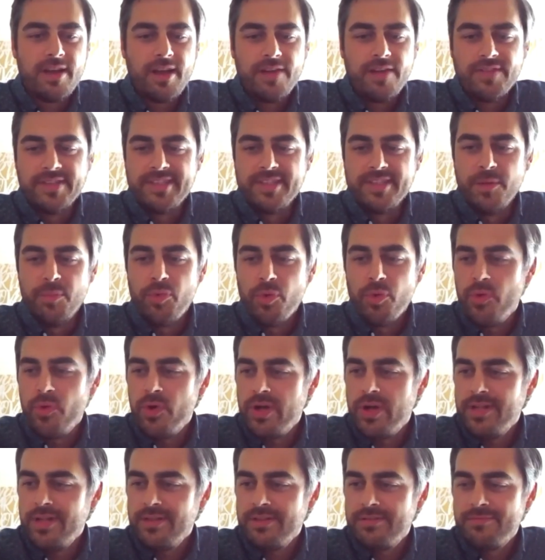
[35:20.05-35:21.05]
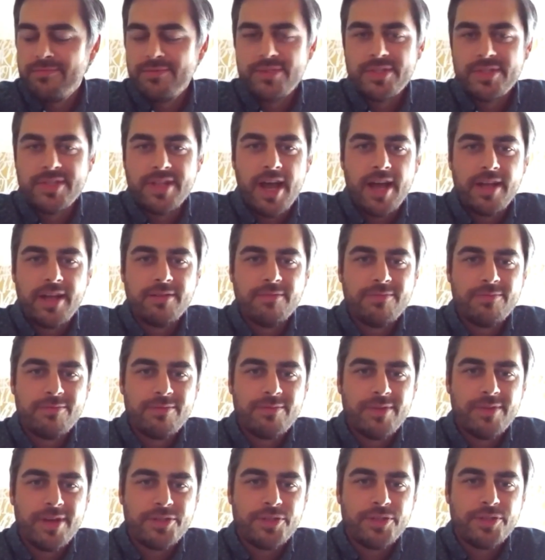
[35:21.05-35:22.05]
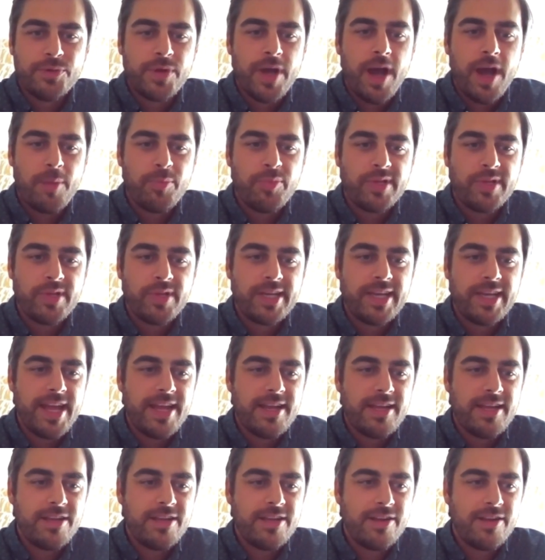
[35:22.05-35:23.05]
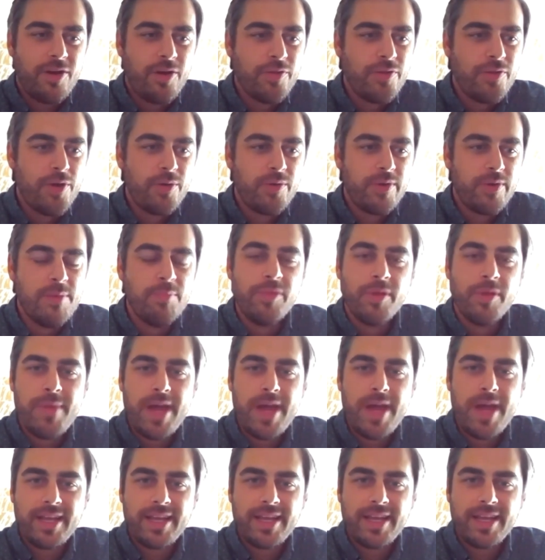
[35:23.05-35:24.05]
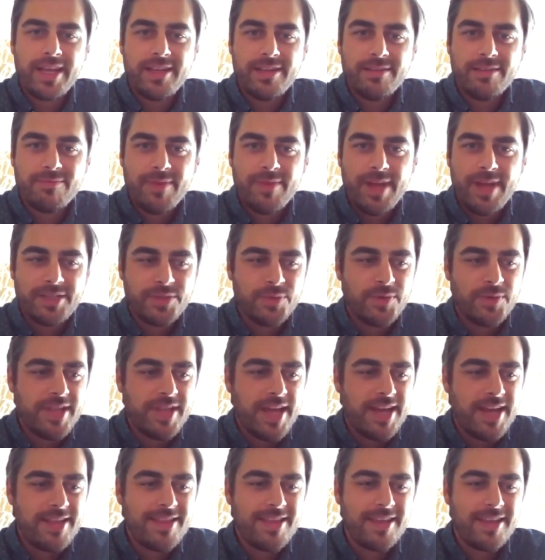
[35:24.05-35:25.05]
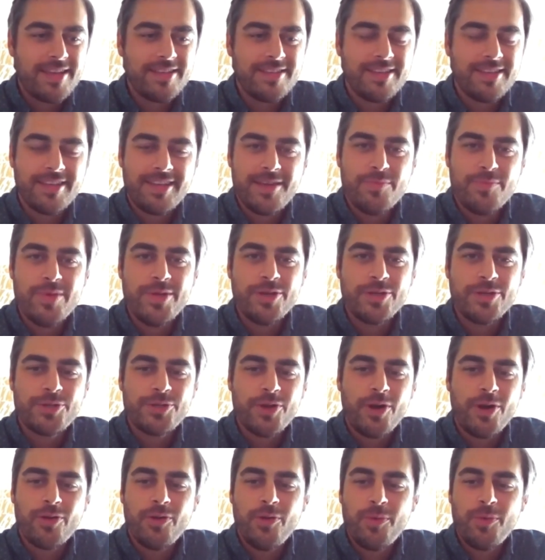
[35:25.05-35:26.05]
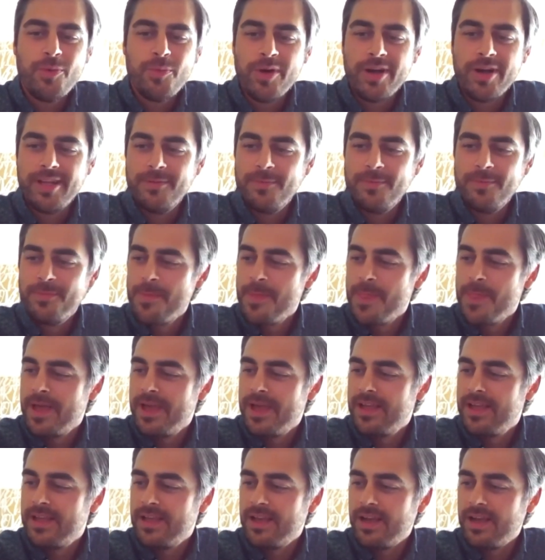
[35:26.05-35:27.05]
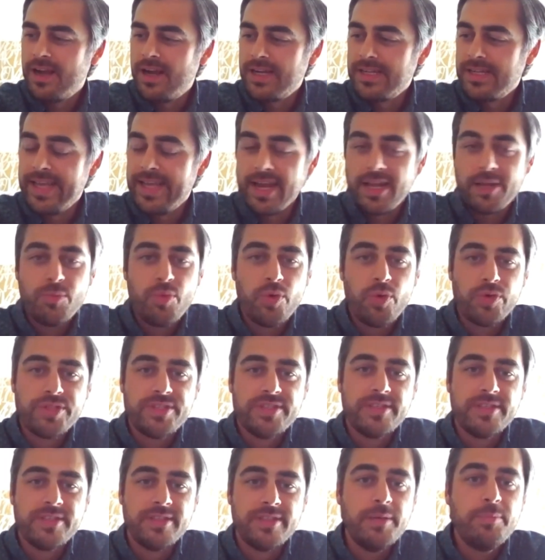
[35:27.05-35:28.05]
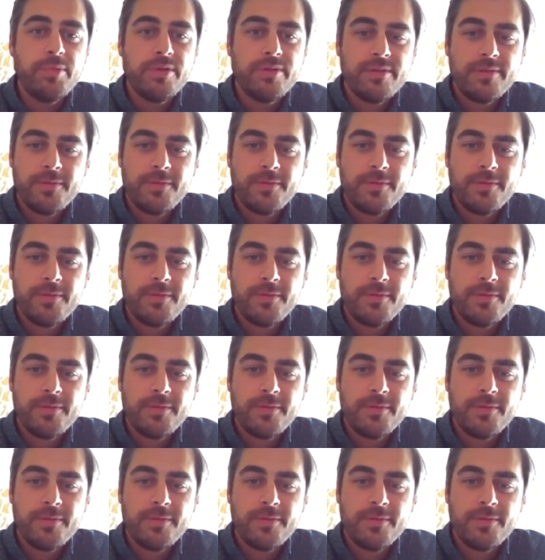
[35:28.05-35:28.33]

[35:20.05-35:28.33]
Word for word: I have a simple one. It's not too complicated, although implementing it, as with anything, can be a struggle, but uh, getting more sleep